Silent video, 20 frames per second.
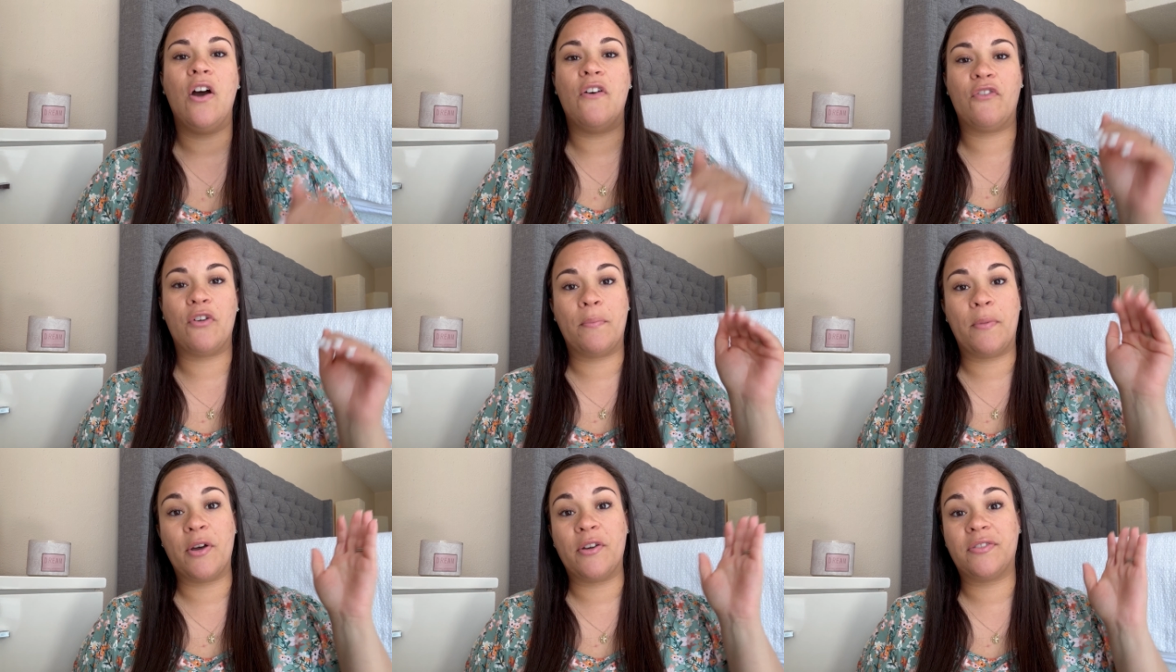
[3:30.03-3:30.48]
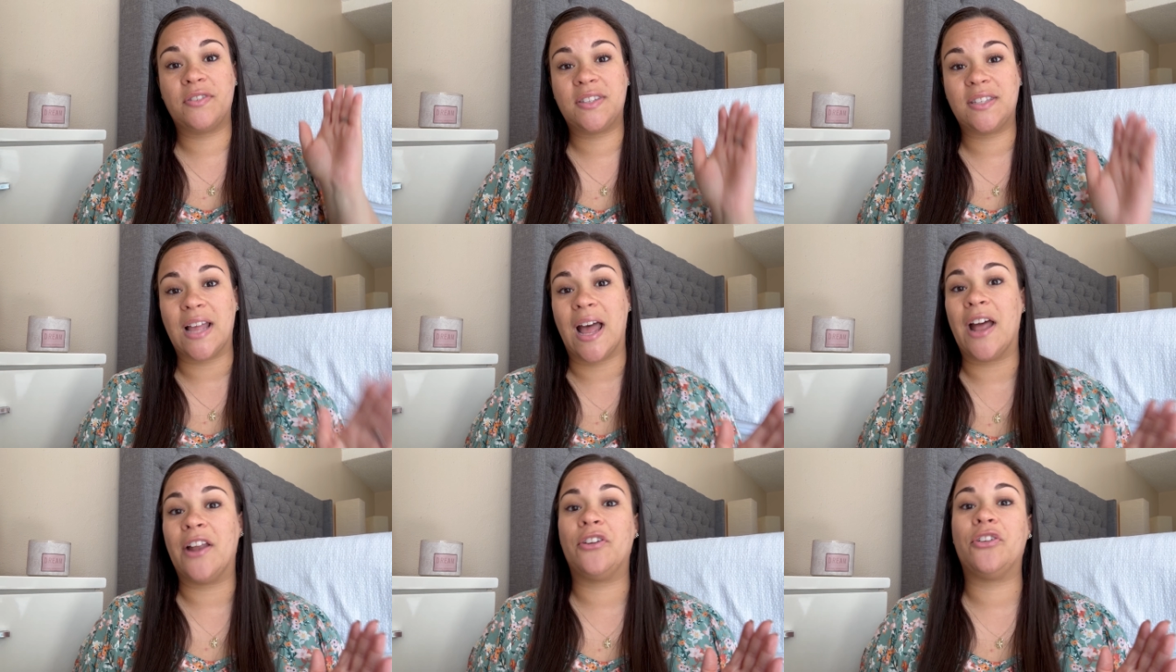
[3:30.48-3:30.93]
for both
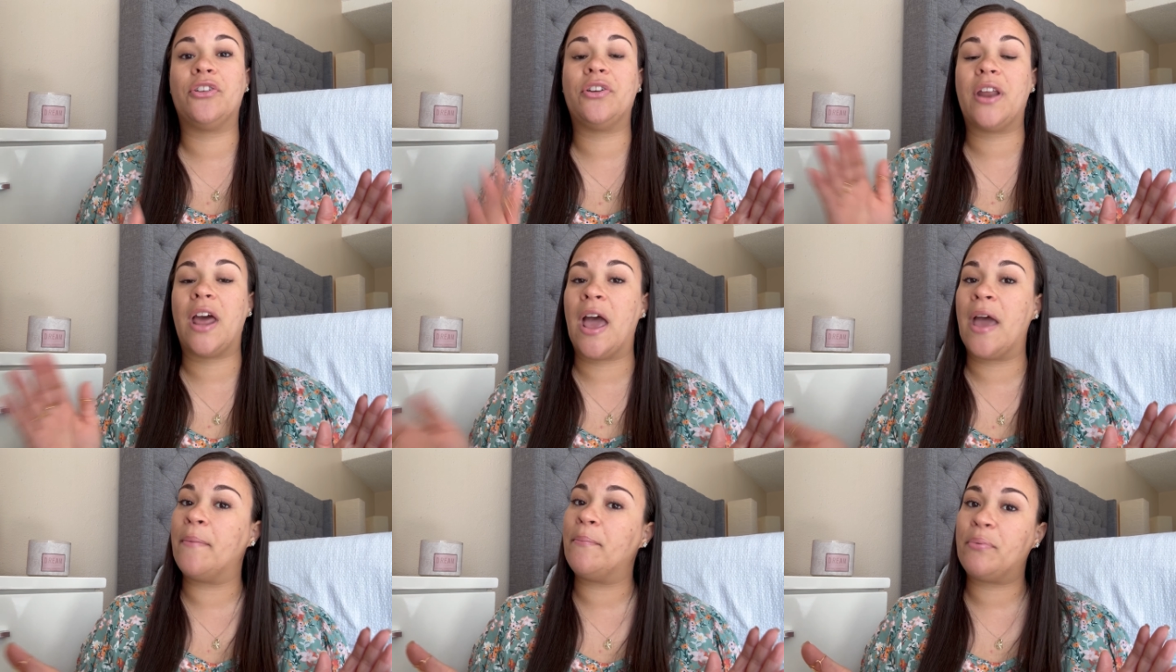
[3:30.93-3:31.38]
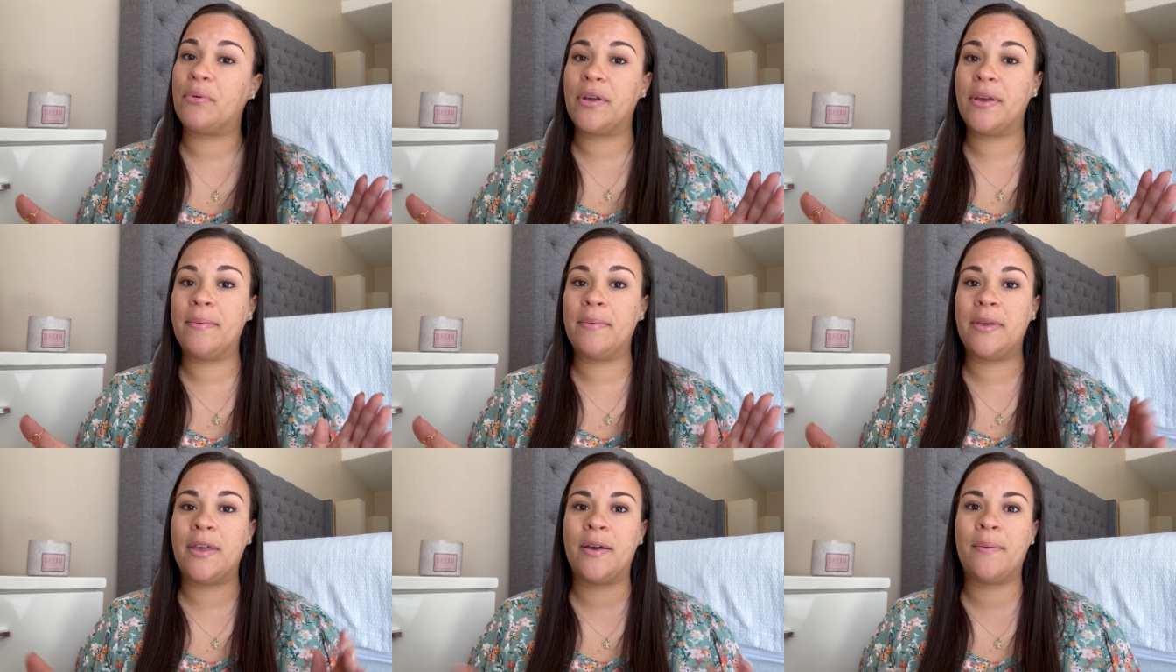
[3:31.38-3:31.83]
standard and
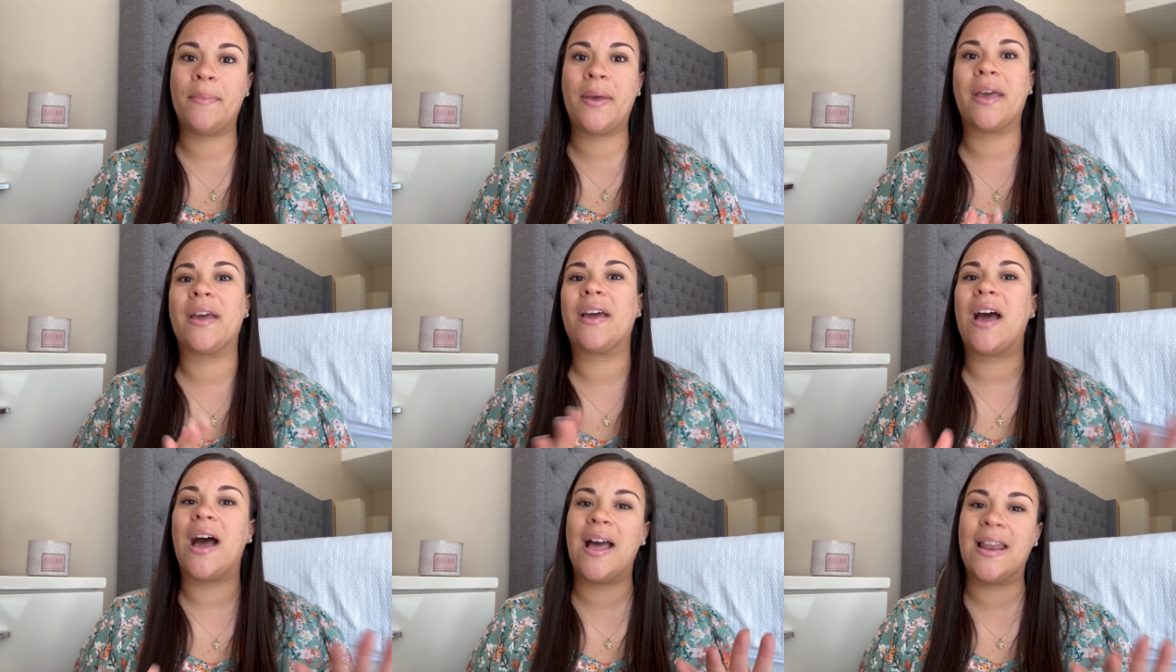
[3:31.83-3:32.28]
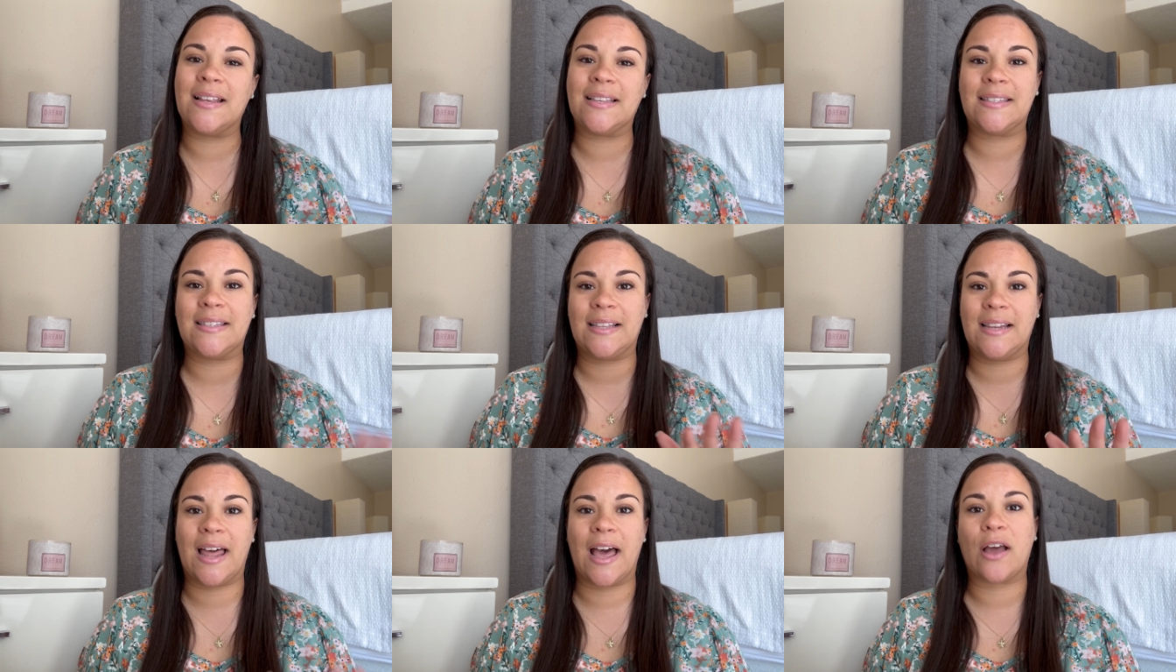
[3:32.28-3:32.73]
premium and kind of
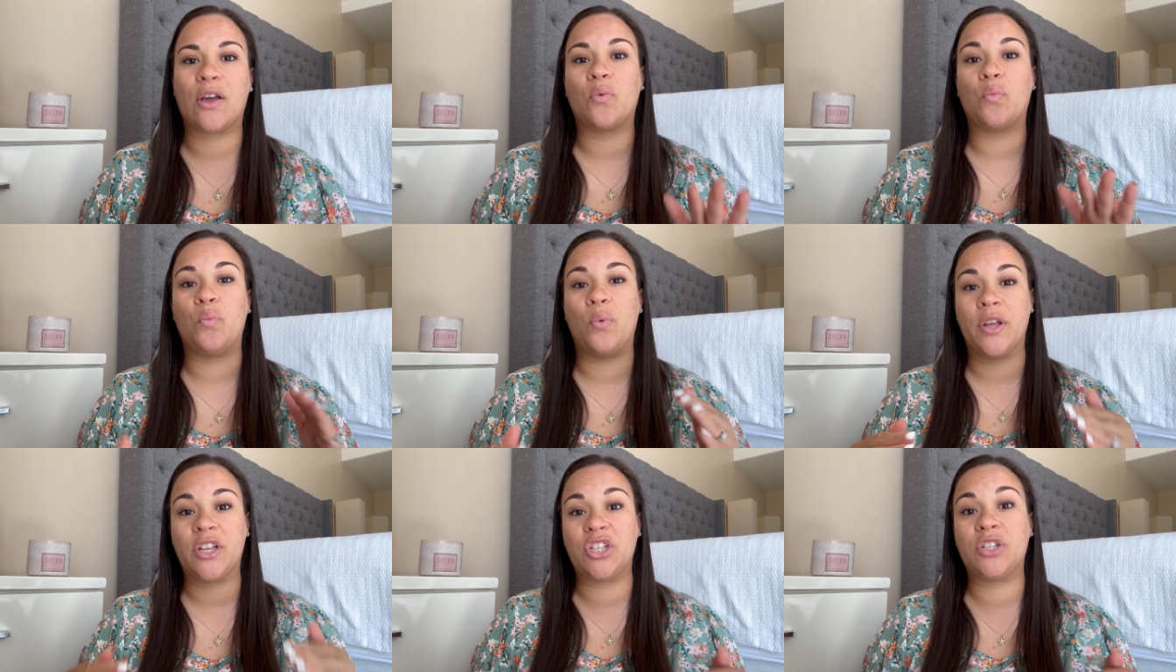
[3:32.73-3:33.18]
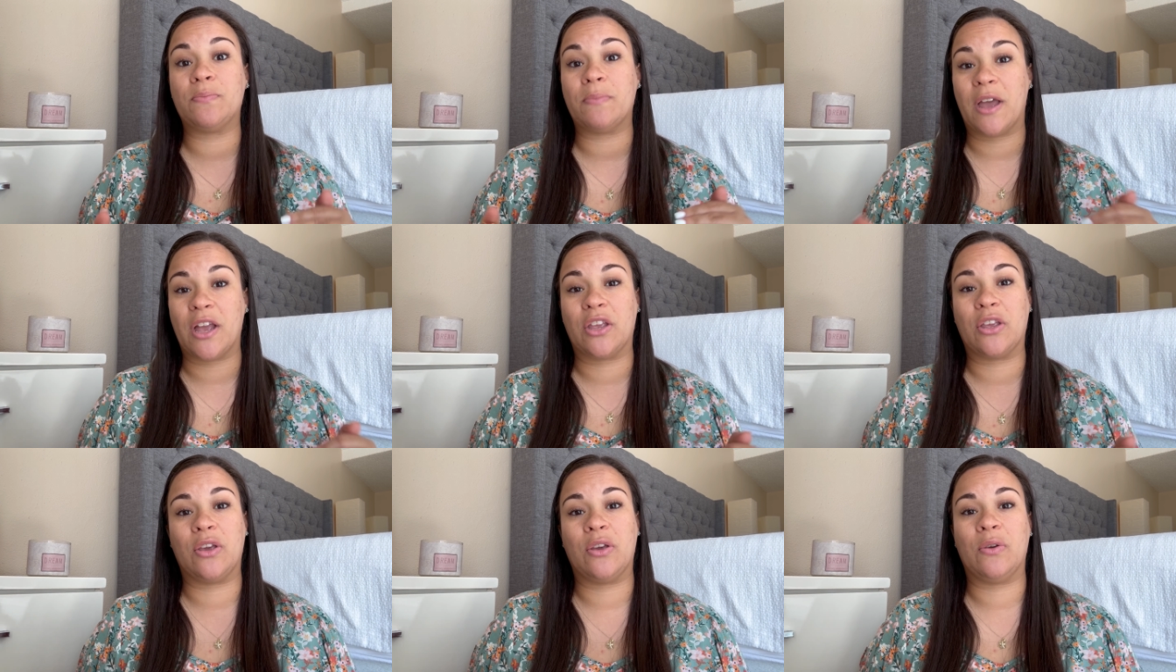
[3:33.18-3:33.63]
select which
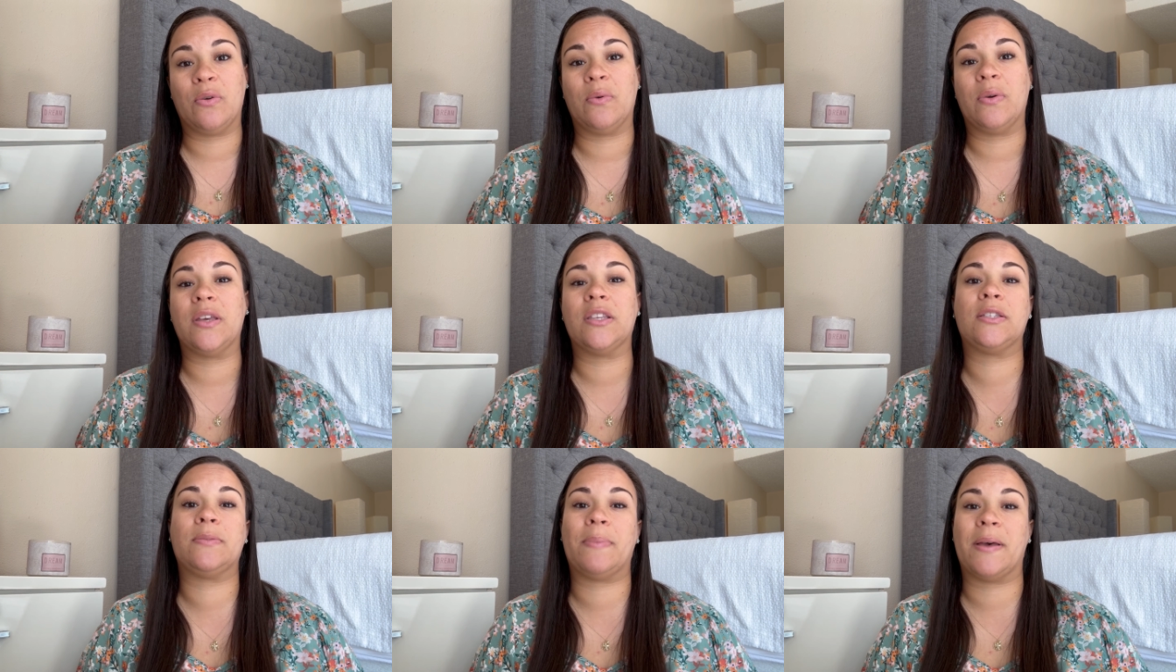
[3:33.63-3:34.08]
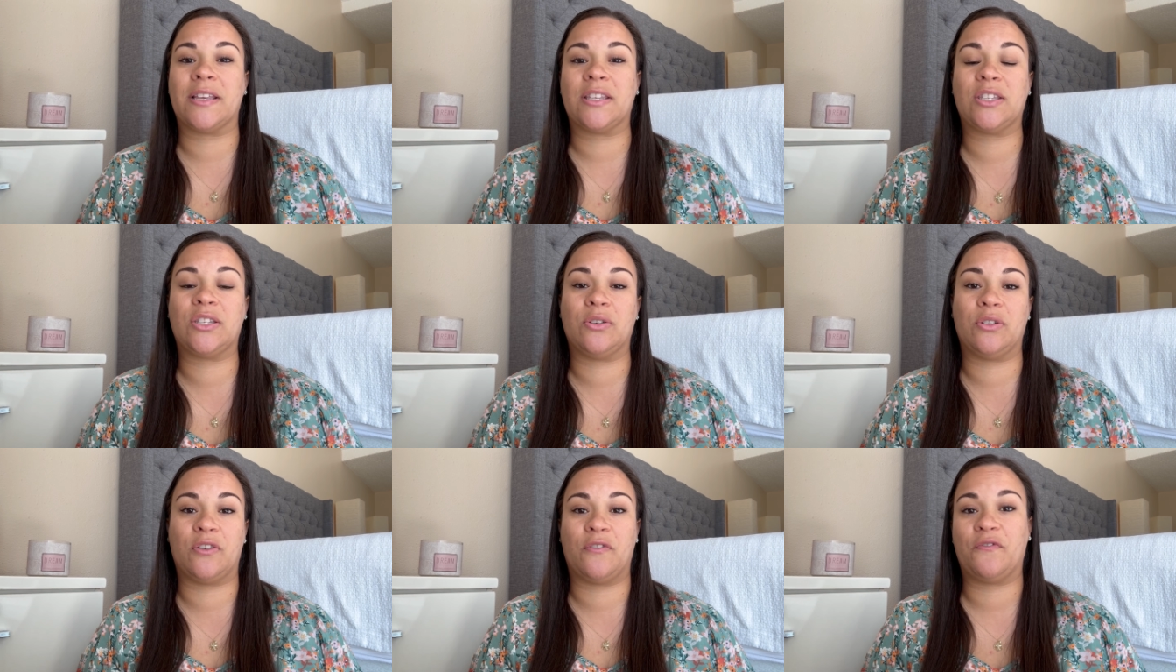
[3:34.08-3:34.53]
menu is
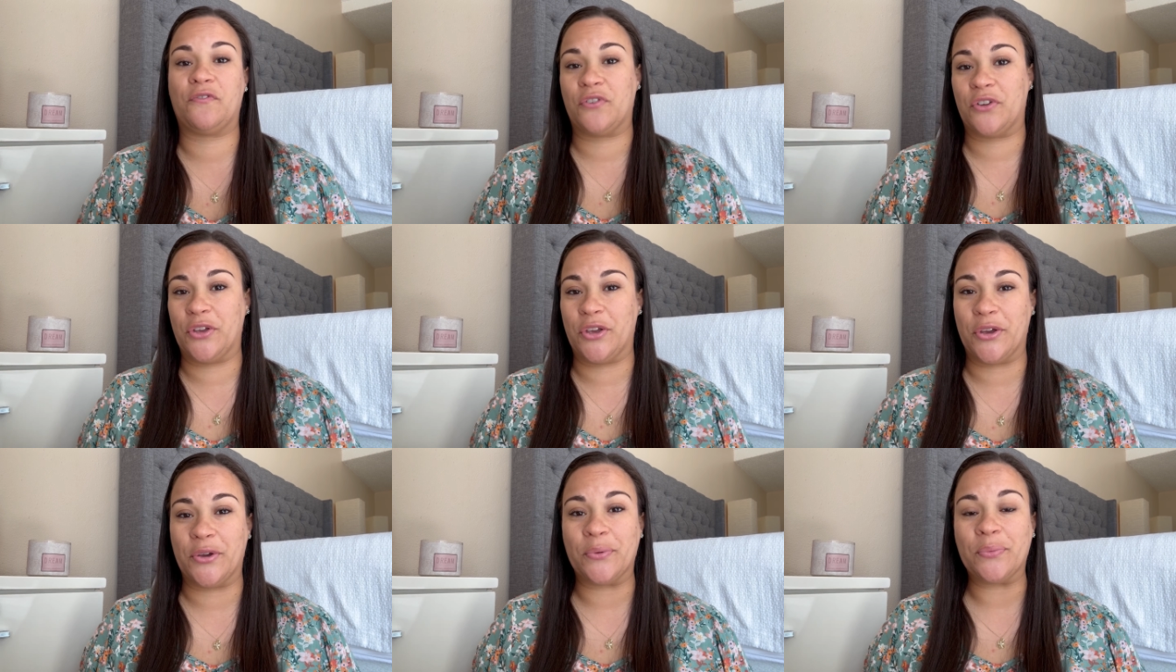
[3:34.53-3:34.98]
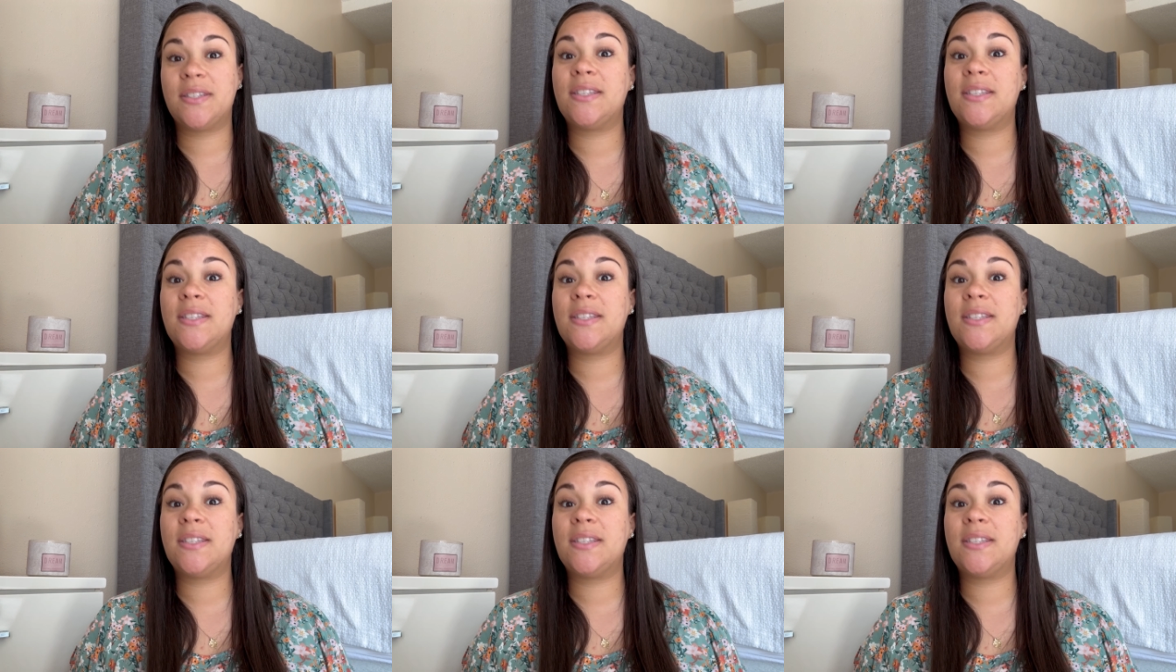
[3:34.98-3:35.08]
best suited for you.